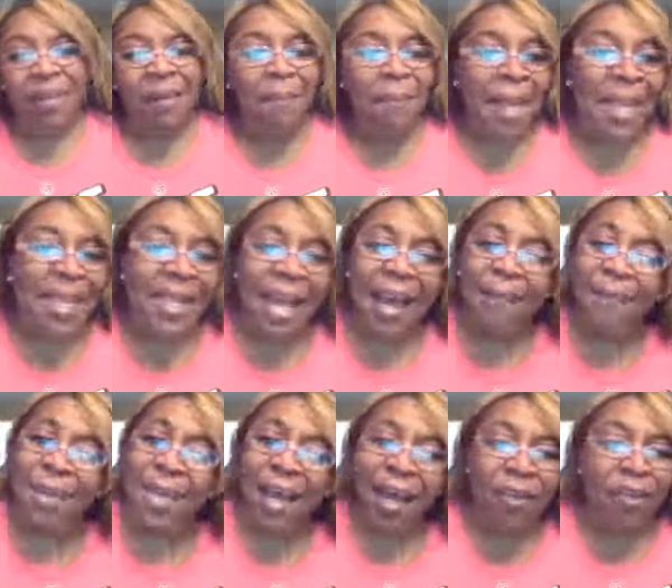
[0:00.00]
There may not
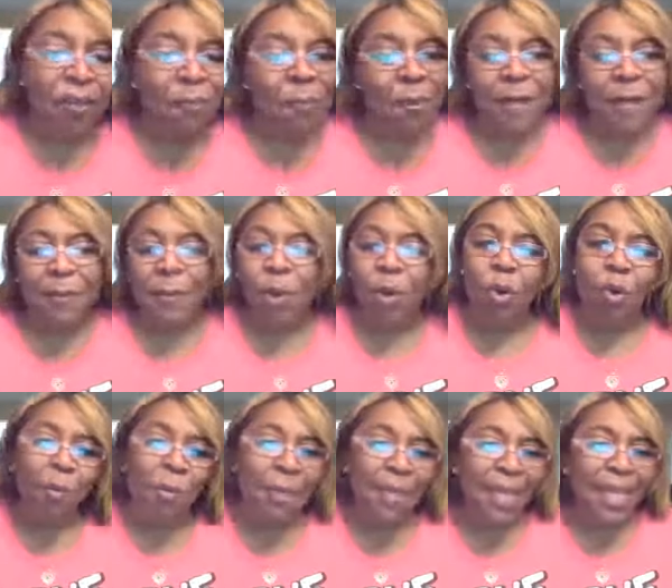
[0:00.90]
be other people
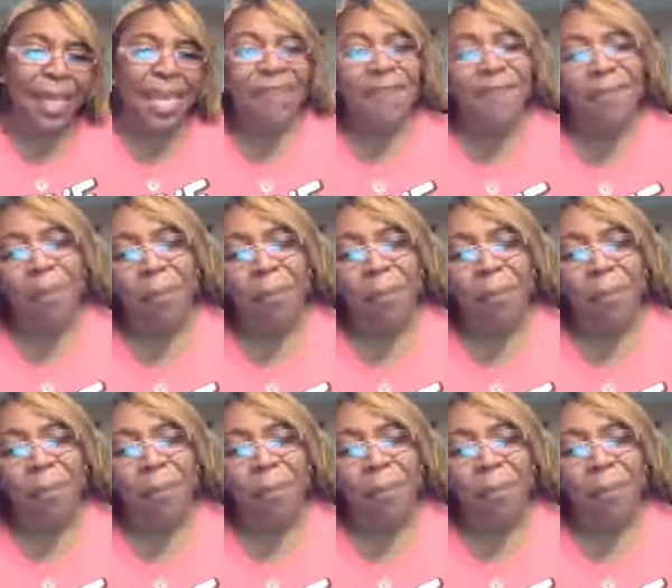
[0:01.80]
who believe.